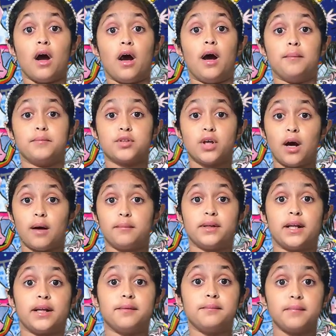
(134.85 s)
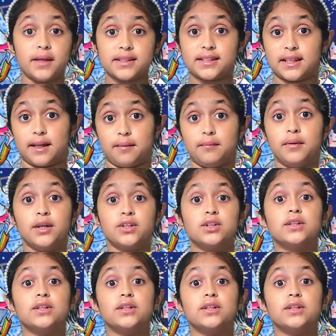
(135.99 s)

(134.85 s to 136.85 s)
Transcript: Tom and admits him